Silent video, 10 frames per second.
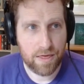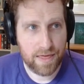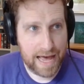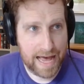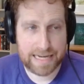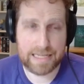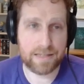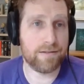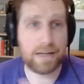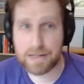that is
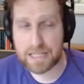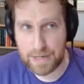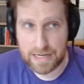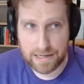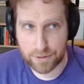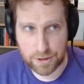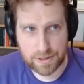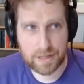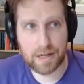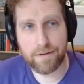the very speedy
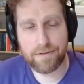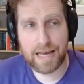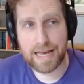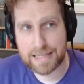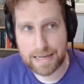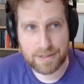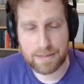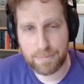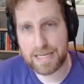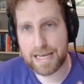version of
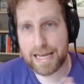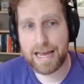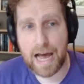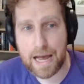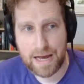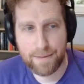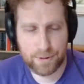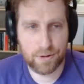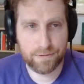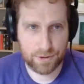SMTP and
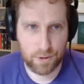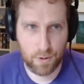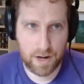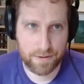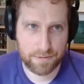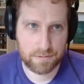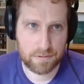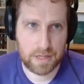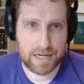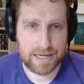IMAP over OAuth.
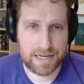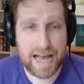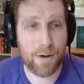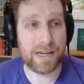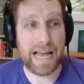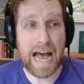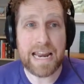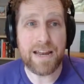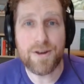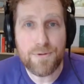Now, the
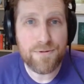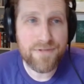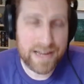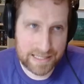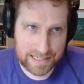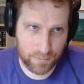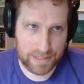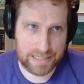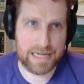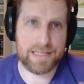kind of new fancy
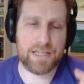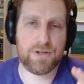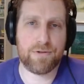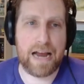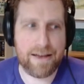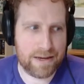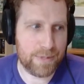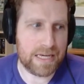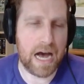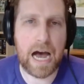one is this Graph
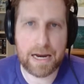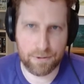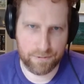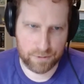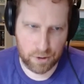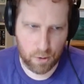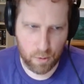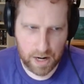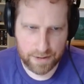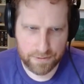API over
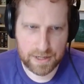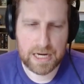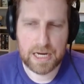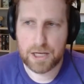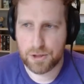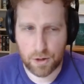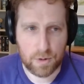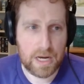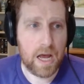OAuth. So